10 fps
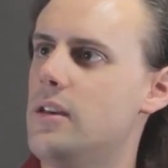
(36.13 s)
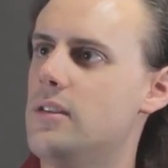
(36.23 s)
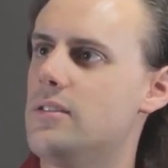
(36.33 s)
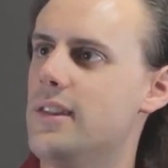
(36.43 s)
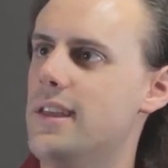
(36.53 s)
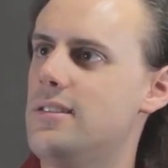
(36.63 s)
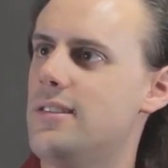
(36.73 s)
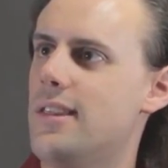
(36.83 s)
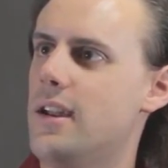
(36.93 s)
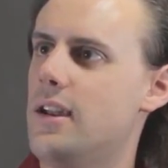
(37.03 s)
is less
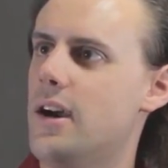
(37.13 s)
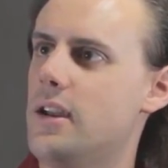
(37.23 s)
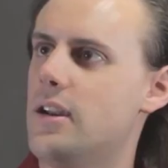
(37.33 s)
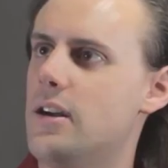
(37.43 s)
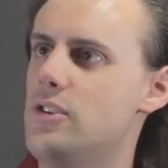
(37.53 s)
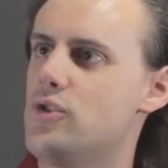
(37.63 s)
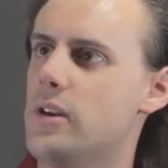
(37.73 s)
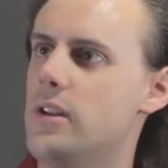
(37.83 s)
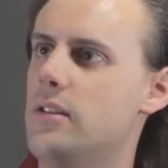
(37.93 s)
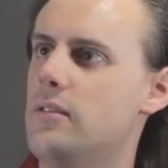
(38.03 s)
than nine
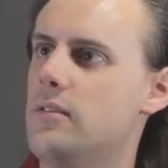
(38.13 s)
hundred